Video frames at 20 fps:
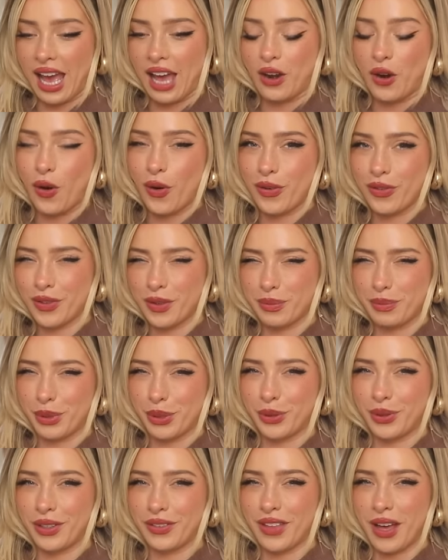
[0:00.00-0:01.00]
and over the
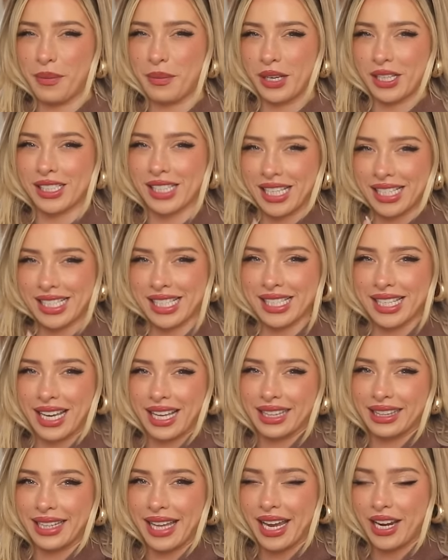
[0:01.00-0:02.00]
boot, if that makes sense. It's like
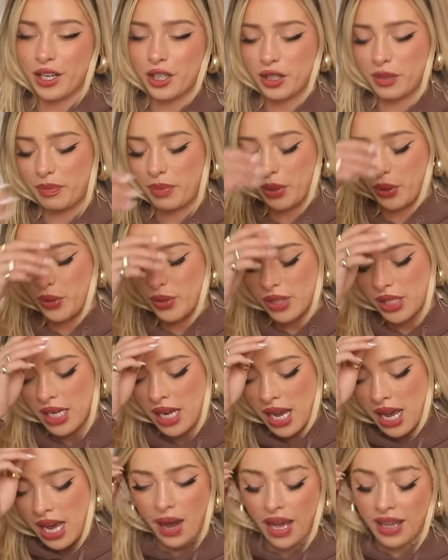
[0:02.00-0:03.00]
a layered boot.
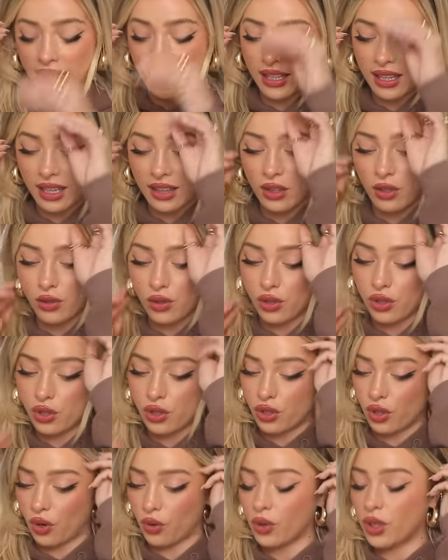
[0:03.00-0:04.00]
I think that those are
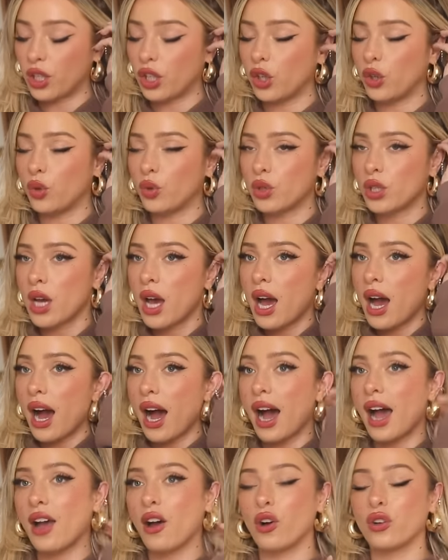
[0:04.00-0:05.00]
so cute.
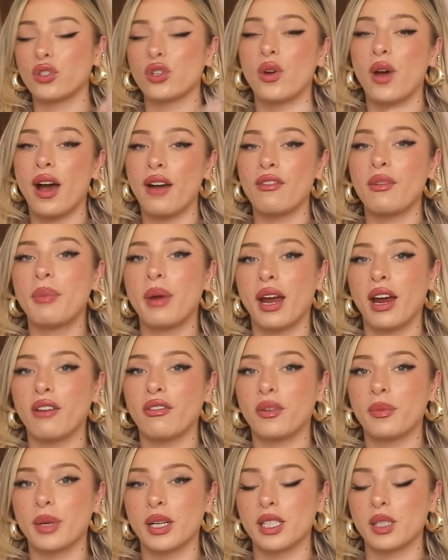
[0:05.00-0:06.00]
I also have a pair
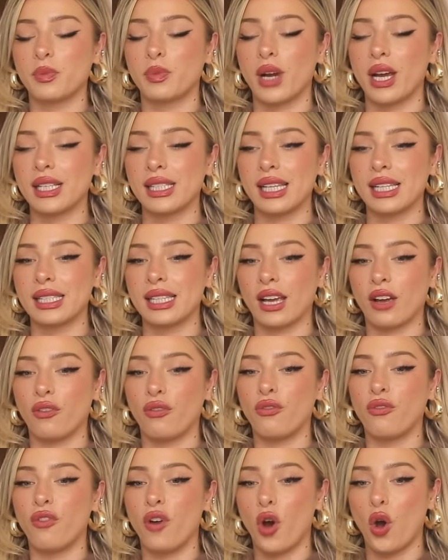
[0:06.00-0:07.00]
from Express that's like a
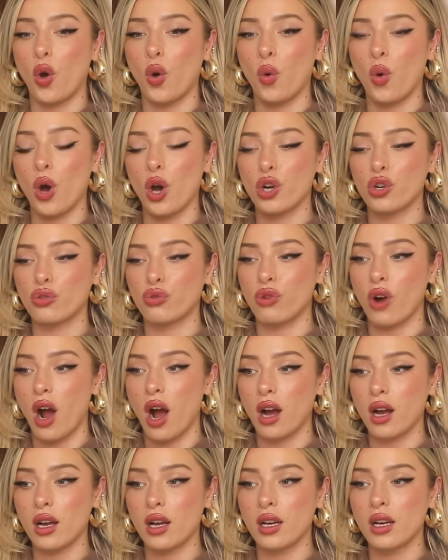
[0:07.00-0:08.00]
faux
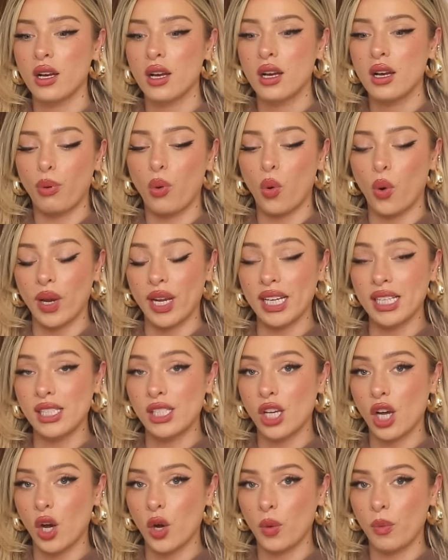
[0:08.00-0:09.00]
croc pointed
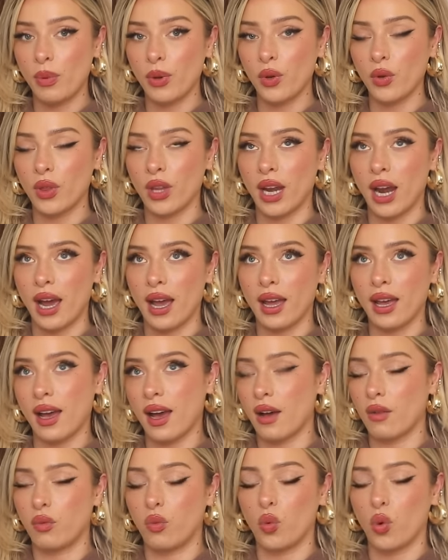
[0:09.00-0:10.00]
toe boot that I
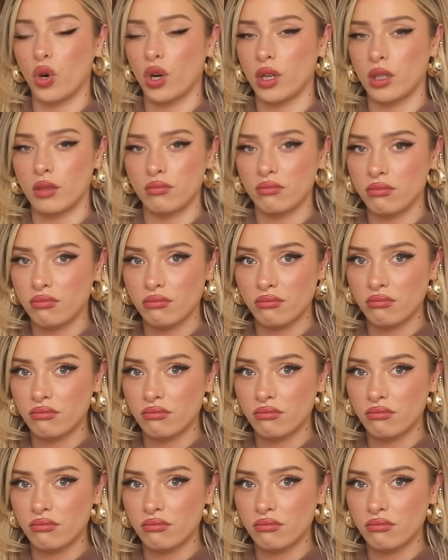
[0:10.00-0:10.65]
have worn